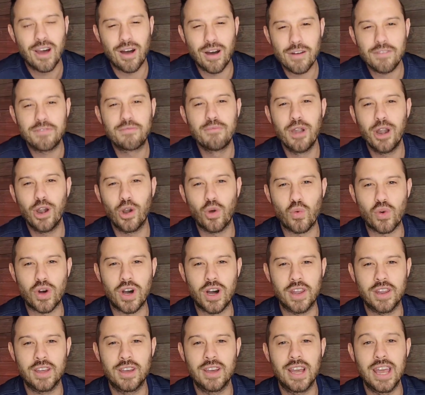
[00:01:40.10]
of
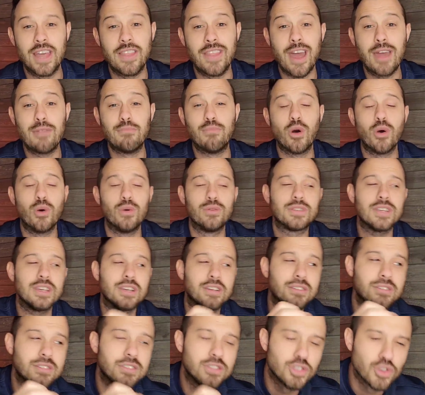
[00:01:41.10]
marijuana, and that bodes
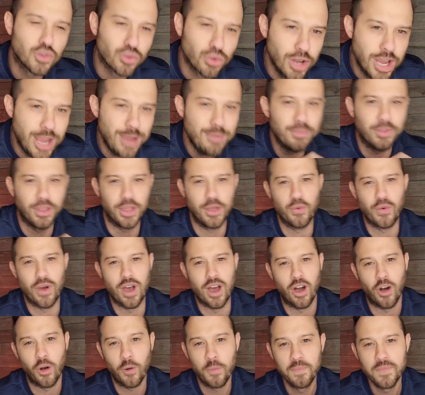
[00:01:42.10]
extremely
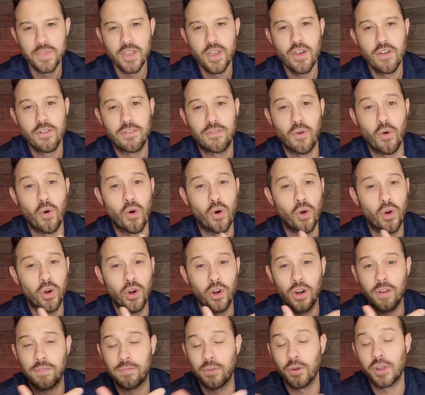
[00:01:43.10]
well
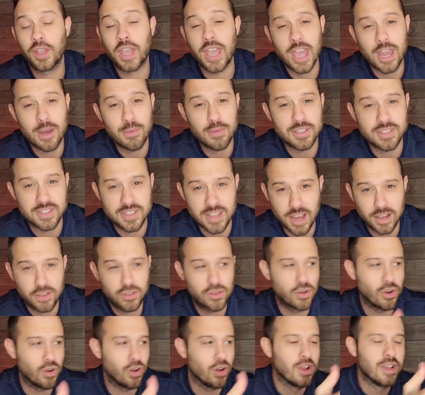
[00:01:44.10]
for for cannabis
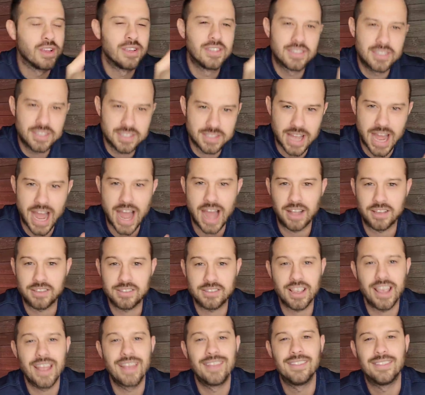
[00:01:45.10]
sector
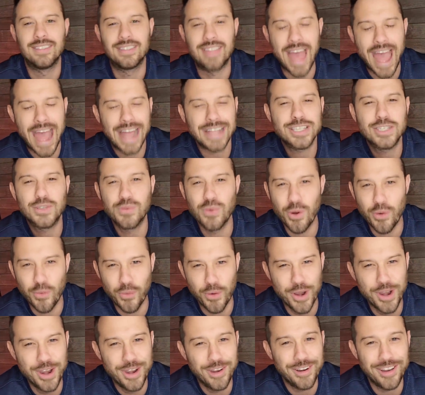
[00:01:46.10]
stocks. And that's
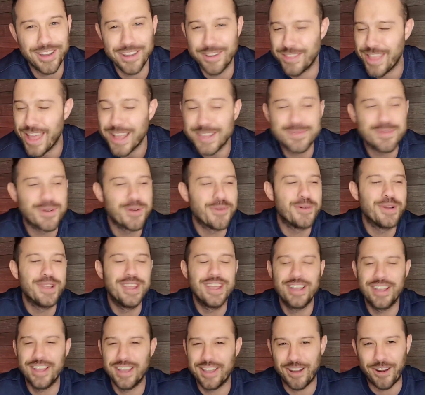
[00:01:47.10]
what we're that's what
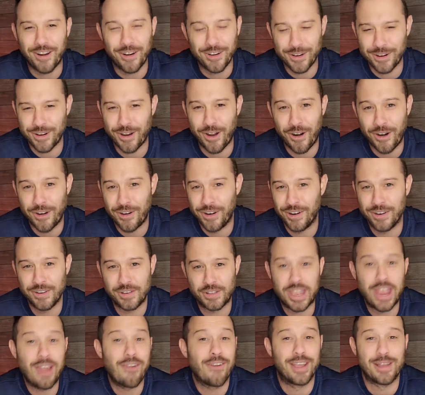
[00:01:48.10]
we are are
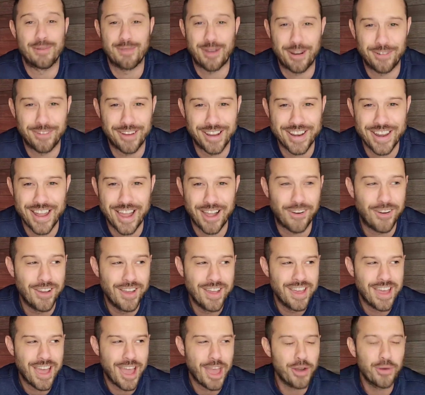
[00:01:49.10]
caring about right now.
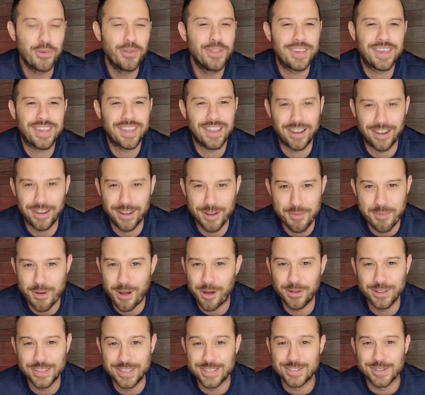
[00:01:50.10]
I don't really care
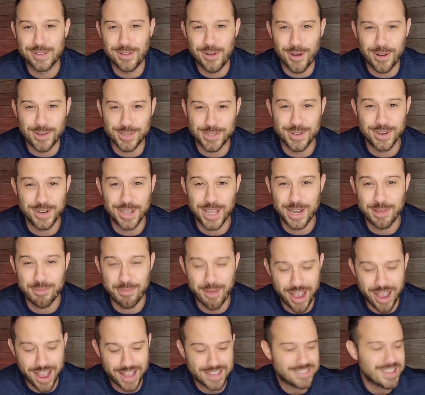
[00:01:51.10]
about what these laws that are getting
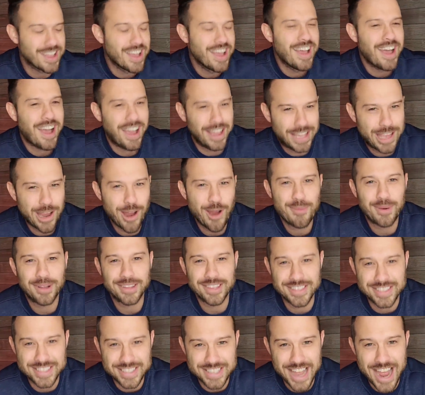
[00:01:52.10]
passed. I care
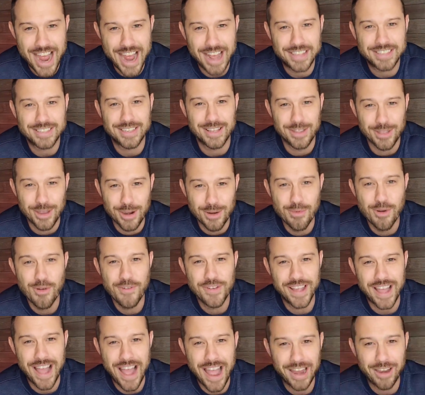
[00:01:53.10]
about the stocks that are
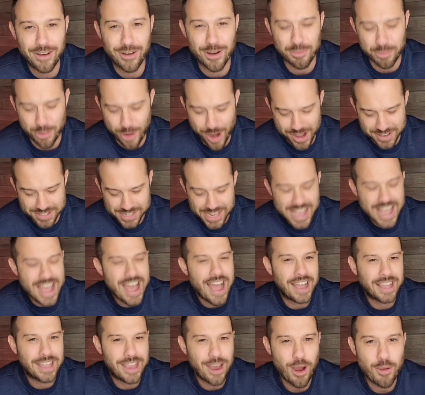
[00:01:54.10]
moving higher in price.
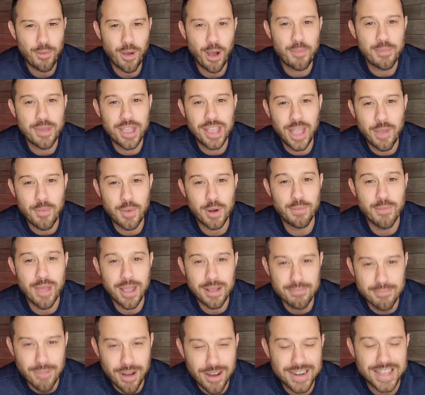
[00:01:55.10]
I care about being able to
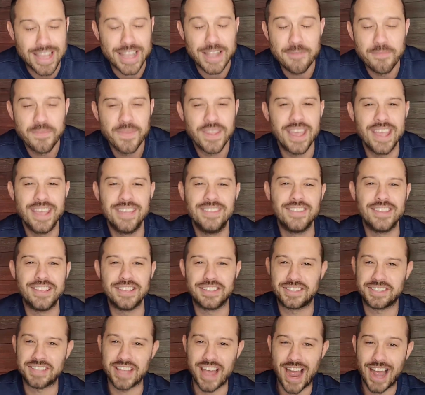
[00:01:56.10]
make money in
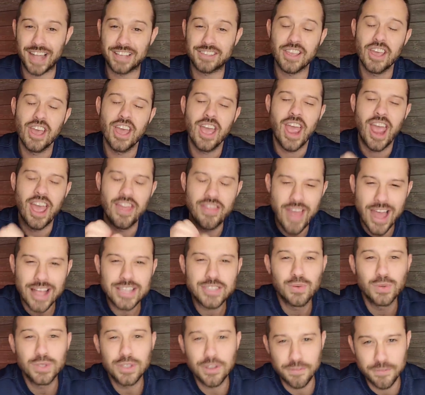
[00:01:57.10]
these stocks. And
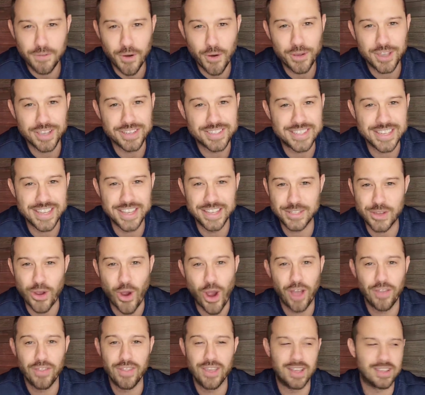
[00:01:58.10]
that's what the focus is
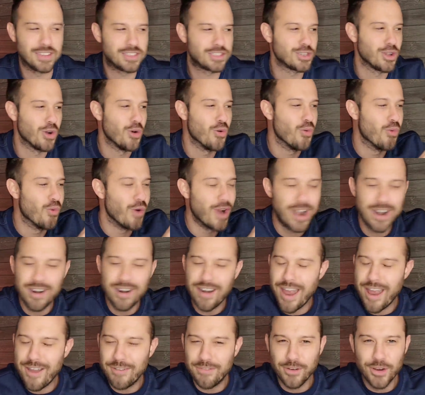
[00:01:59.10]
on this. So
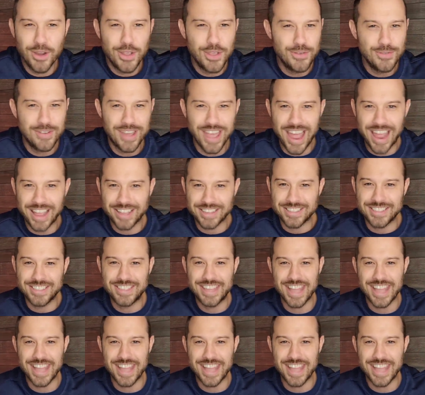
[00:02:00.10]
wherever you guys